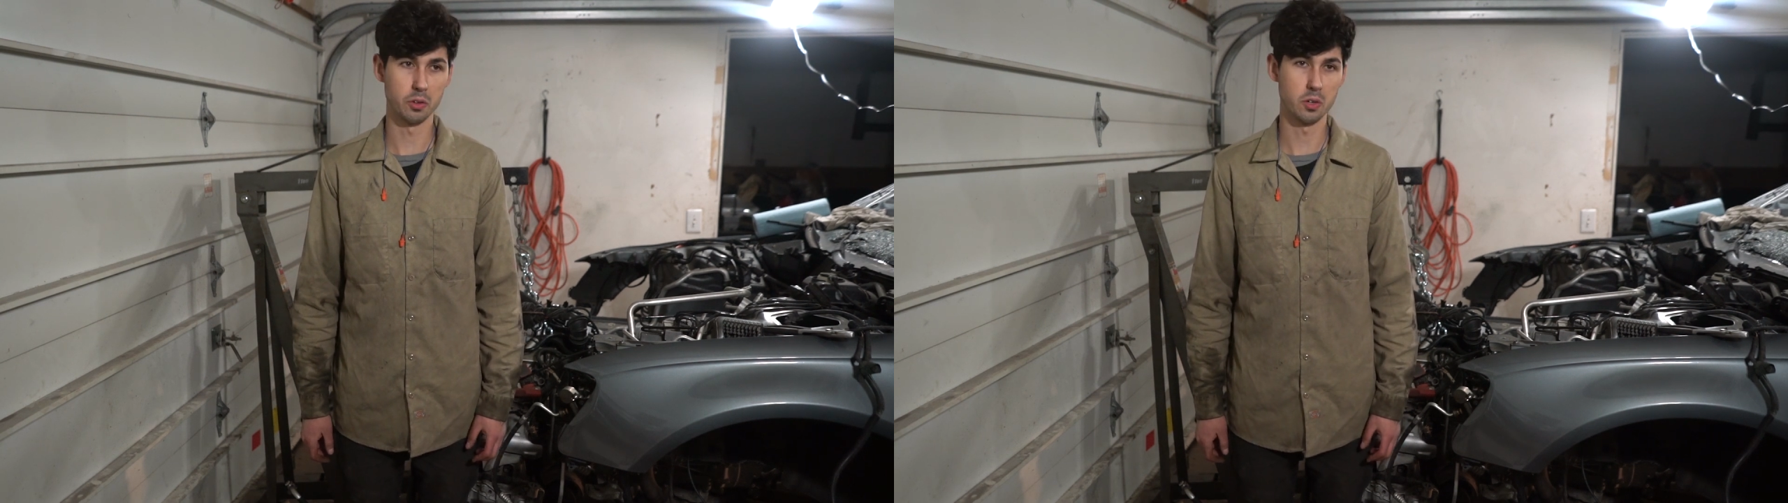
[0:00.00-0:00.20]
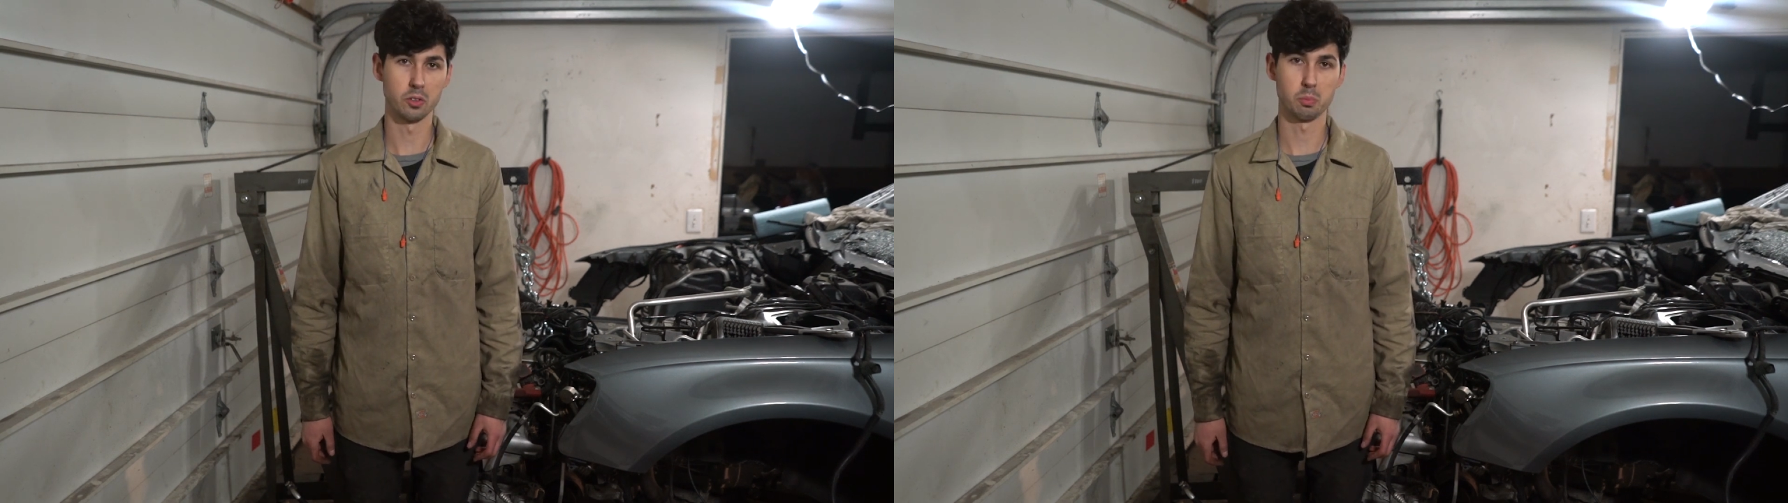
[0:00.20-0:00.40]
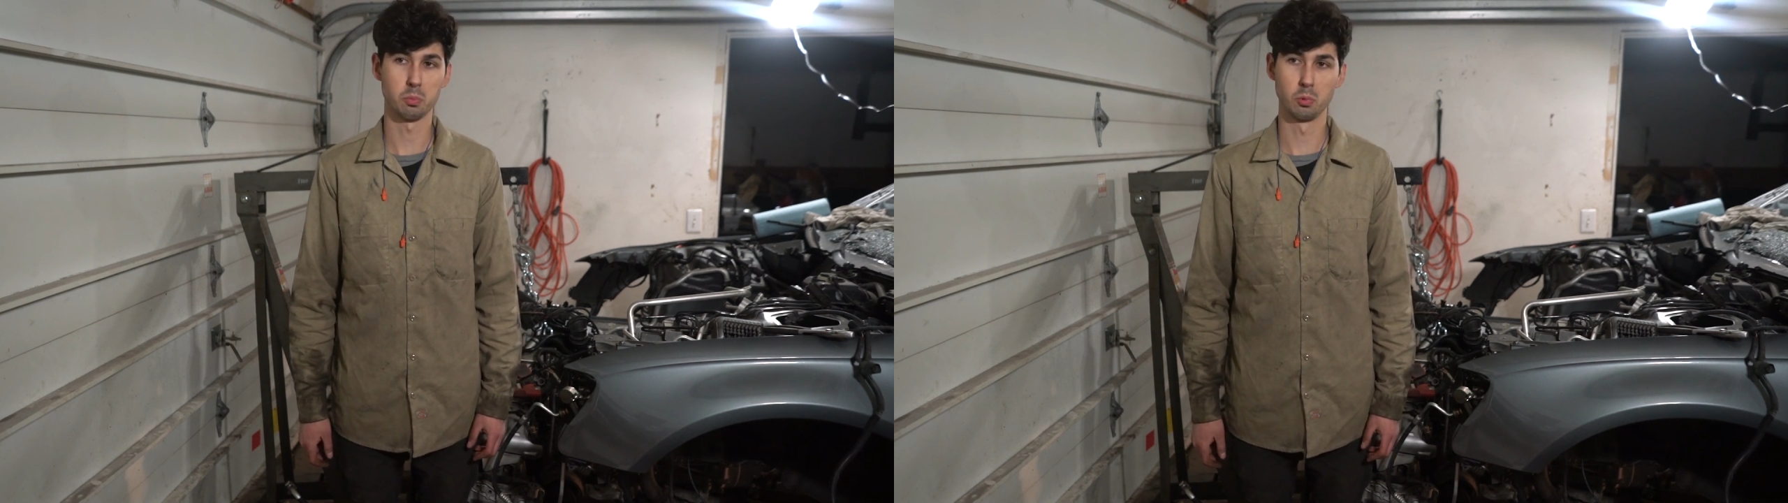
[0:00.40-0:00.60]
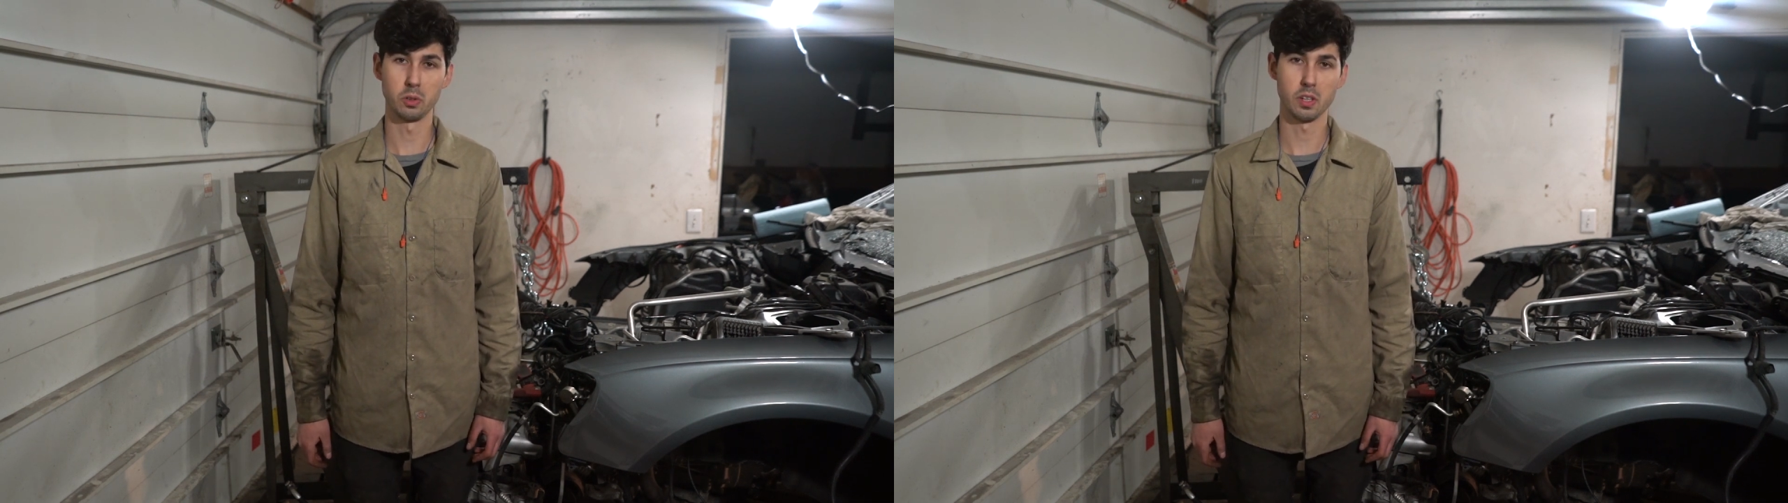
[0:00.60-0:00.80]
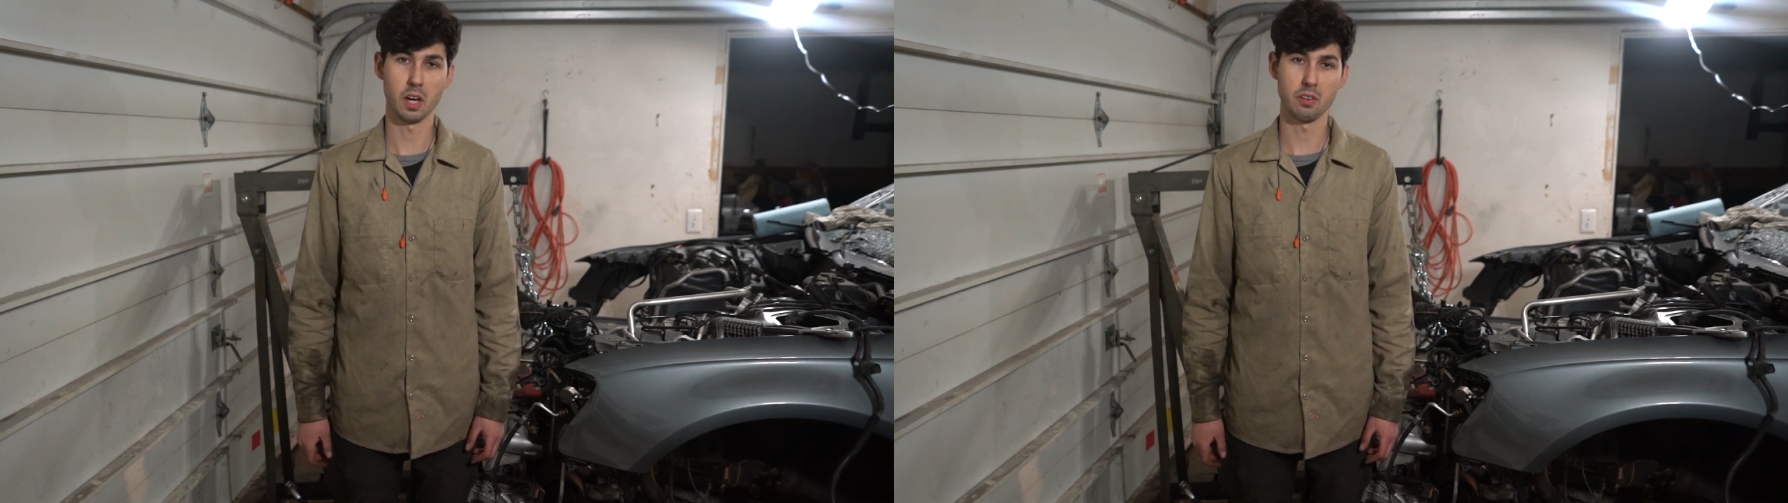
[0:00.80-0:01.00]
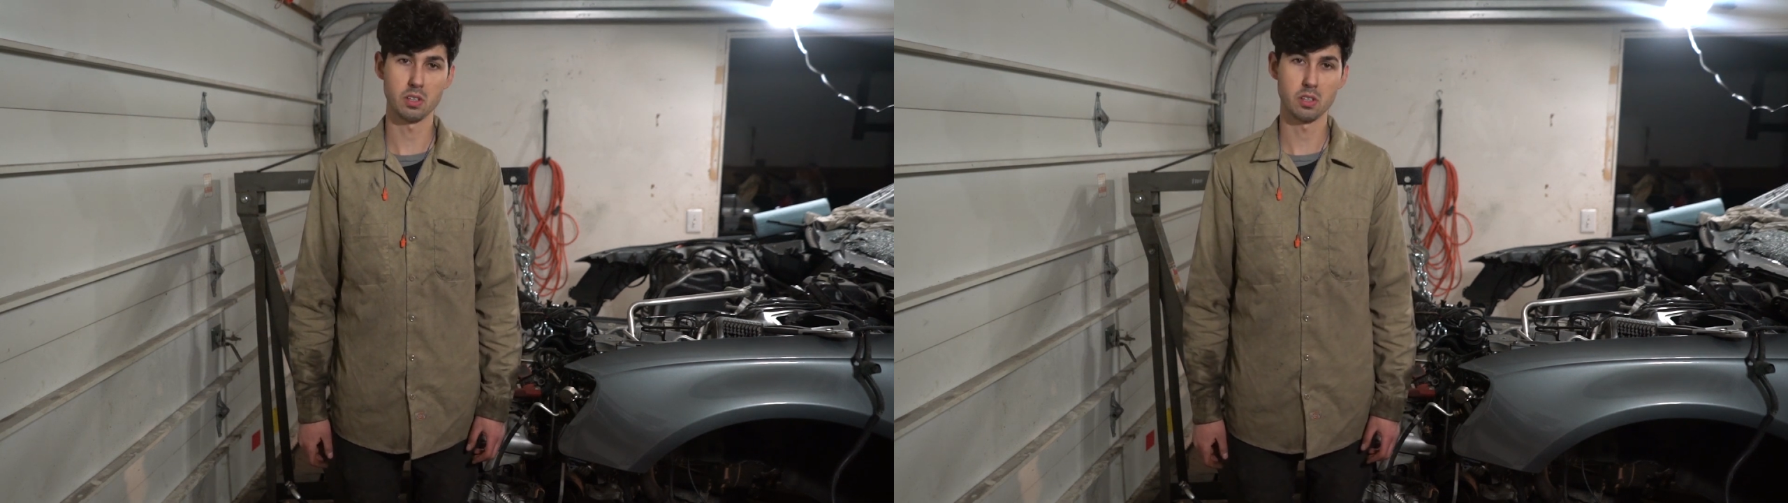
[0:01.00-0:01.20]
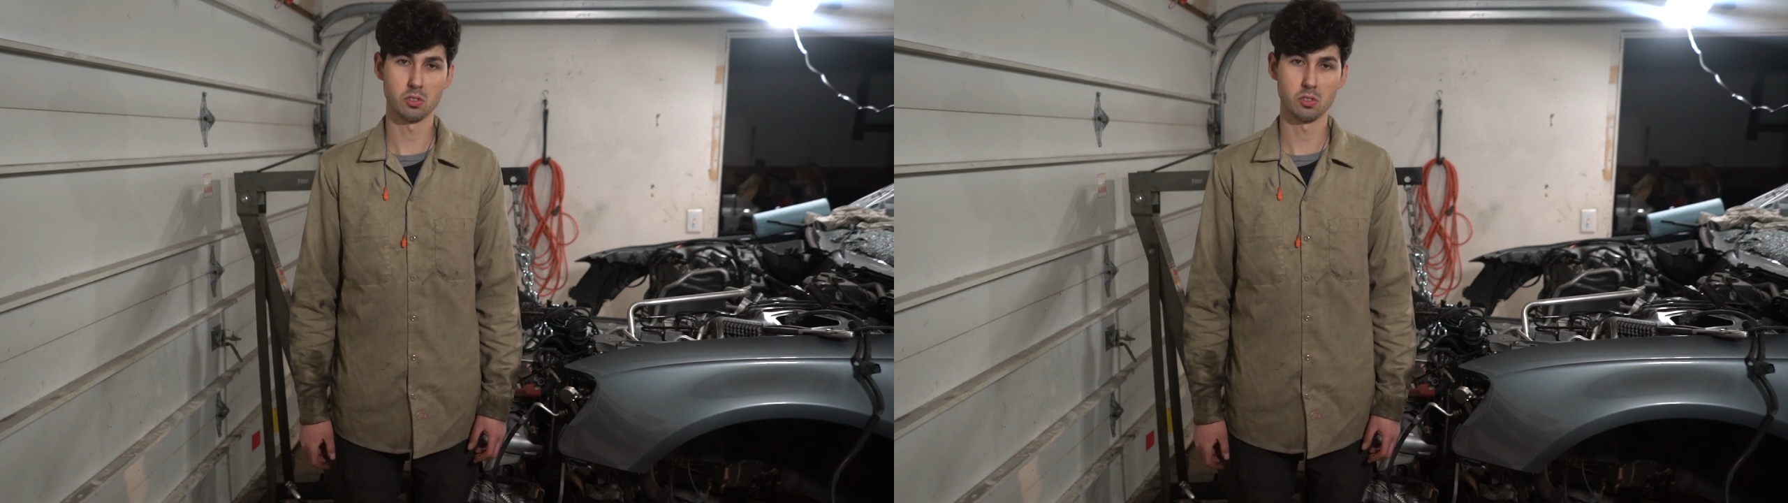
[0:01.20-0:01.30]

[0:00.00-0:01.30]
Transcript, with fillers: although it's really heavy.